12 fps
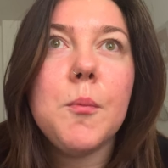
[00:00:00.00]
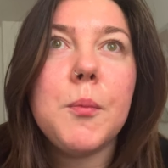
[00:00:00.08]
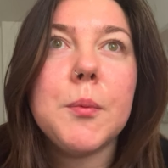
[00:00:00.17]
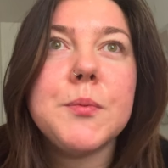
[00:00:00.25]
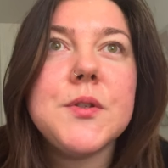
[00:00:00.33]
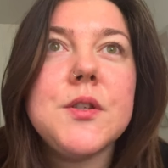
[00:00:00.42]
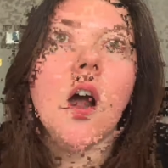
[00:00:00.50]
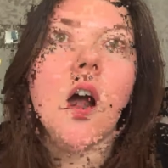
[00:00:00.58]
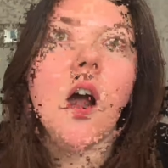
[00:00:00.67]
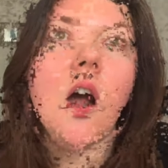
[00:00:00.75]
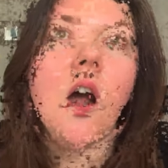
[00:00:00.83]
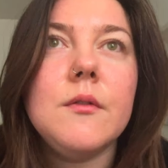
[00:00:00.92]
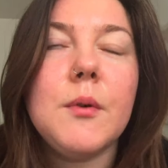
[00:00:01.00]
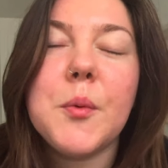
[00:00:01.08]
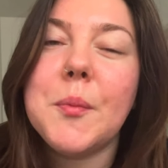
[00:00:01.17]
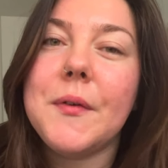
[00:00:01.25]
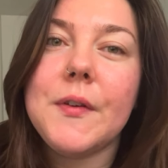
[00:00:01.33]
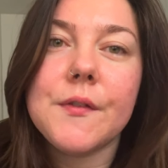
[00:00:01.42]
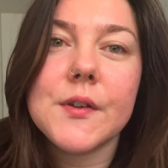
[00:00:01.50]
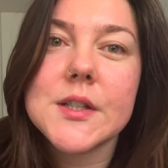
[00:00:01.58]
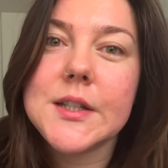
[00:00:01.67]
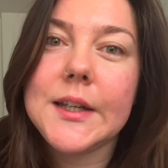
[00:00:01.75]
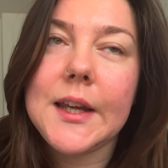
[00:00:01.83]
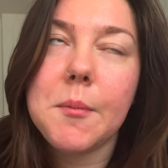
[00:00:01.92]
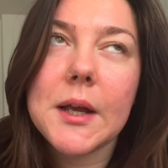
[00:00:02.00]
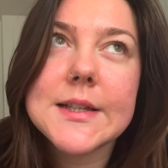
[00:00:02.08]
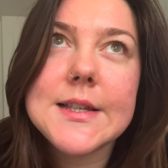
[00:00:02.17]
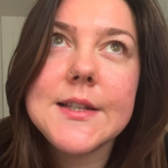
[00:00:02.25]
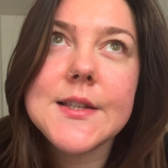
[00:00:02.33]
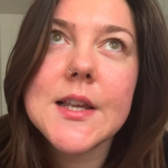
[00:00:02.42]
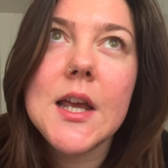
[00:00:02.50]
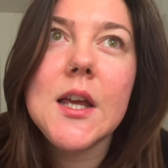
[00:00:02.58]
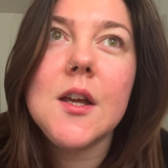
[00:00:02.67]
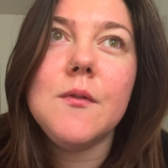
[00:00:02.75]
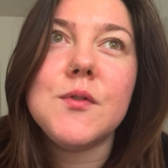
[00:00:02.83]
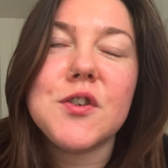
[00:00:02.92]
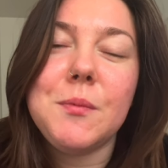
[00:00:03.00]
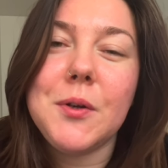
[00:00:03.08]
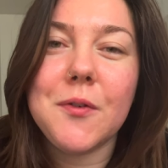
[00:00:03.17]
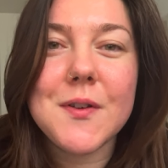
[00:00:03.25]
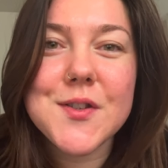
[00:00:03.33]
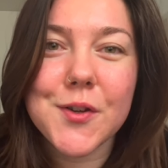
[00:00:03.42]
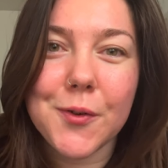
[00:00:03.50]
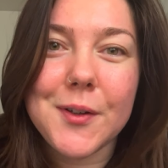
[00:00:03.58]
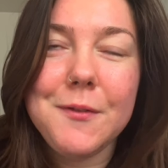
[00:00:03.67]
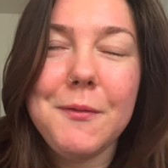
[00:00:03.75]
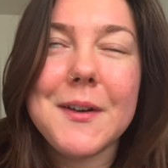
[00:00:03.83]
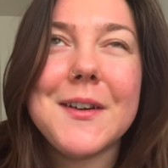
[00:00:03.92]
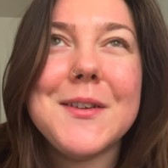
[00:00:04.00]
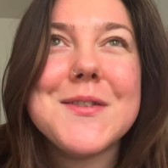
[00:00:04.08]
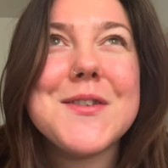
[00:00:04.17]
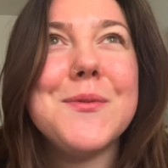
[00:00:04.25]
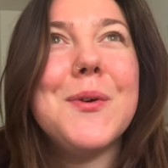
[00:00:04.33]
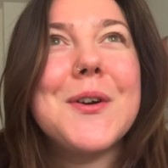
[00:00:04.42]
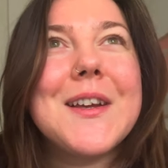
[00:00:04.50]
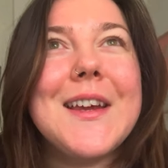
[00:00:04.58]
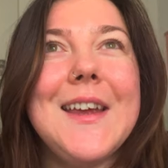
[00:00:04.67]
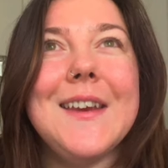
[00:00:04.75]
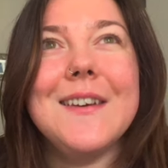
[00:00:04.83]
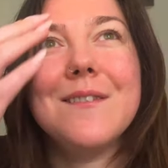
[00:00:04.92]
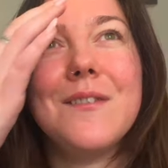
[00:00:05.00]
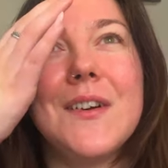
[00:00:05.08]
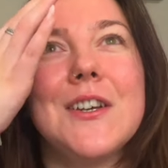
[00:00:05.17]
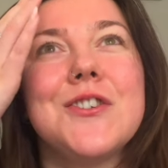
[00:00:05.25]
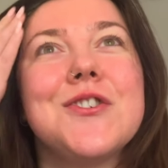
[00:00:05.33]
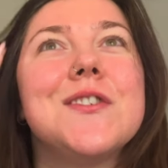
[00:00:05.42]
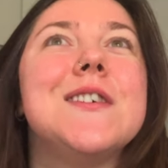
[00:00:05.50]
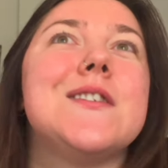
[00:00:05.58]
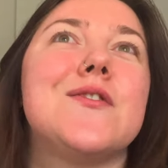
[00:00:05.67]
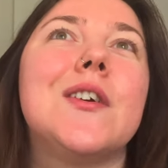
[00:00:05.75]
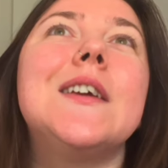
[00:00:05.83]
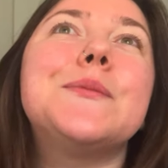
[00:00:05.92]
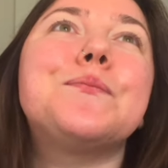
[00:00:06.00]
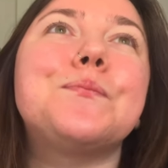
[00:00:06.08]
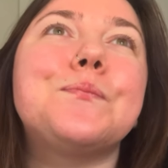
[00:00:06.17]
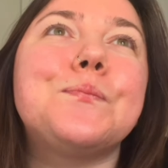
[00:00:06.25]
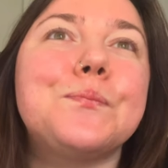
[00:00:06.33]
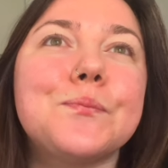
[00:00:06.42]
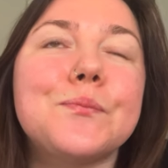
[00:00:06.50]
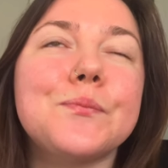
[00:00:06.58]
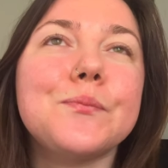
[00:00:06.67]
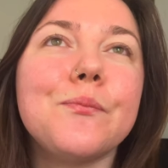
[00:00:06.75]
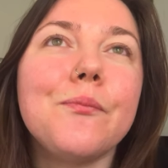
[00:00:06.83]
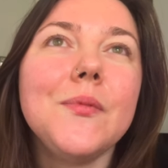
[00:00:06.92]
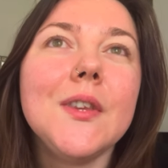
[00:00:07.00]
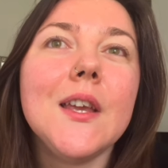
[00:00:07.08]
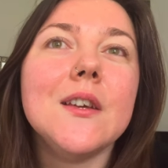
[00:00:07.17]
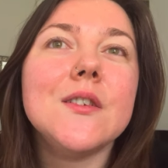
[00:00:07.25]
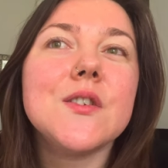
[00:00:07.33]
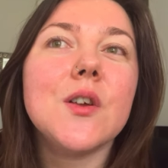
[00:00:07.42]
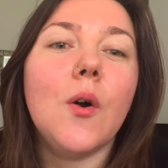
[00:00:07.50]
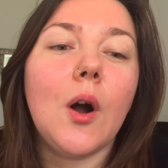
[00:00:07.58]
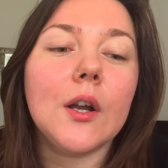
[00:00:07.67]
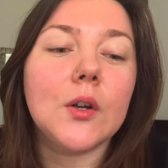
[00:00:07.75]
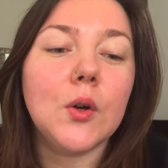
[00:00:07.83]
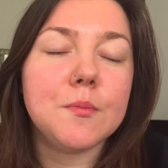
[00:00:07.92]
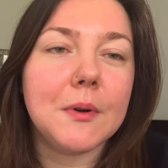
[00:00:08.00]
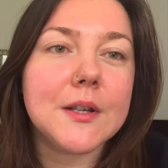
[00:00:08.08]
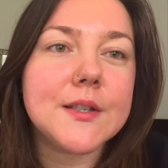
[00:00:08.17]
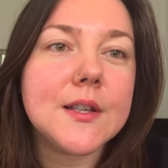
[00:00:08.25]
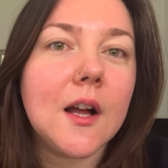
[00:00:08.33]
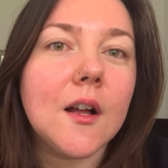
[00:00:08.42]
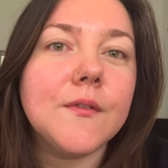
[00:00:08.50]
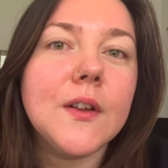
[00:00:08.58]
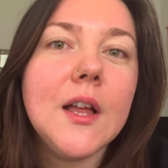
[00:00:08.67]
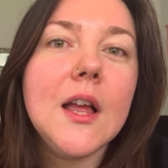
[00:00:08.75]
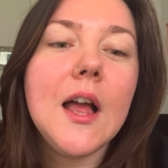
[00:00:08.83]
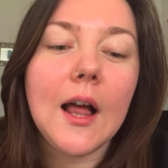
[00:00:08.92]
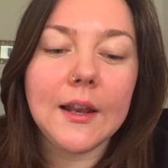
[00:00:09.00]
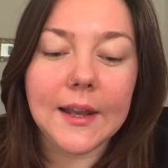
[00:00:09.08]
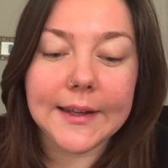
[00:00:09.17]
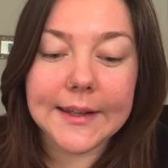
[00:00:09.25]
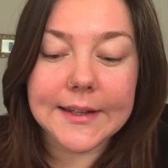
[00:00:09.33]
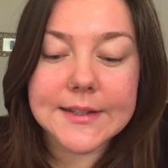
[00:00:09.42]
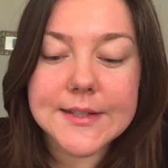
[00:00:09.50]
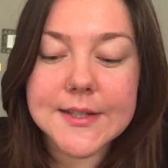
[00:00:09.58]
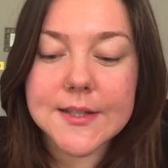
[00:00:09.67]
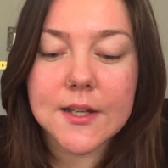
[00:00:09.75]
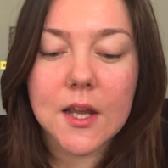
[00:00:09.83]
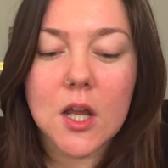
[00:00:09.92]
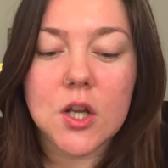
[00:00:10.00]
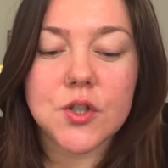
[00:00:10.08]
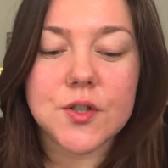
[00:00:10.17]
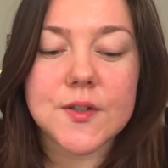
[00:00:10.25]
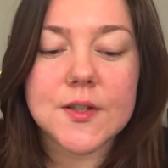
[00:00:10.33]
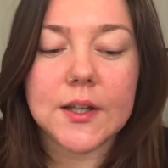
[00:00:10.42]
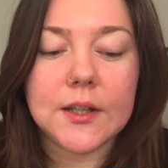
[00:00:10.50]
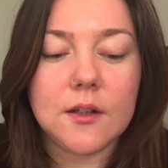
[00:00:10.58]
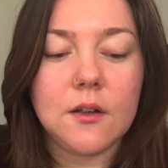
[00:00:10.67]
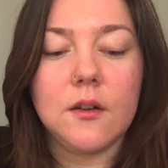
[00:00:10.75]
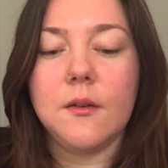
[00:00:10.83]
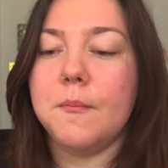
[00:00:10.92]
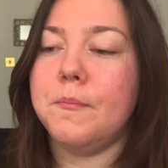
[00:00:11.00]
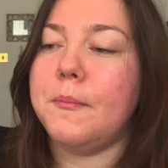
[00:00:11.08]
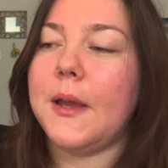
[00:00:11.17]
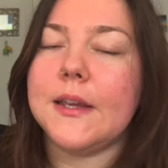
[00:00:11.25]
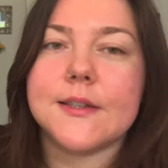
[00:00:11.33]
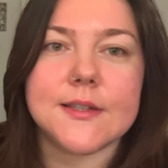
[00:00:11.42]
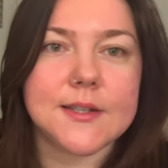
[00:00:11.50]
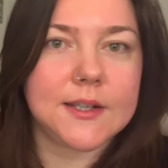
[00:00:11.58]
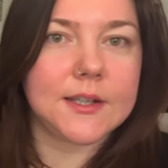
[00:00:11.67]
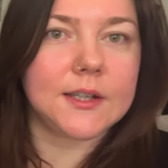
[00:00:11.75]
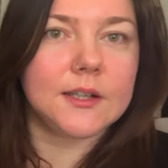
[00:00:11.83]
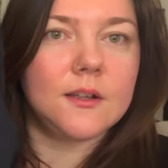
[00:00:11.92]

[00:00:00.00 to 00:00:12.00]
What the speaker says: popped to one of my favorite TK Maxx's, which I've been always going when I used to work in the financial district. So I got myself a leggings, just like a basic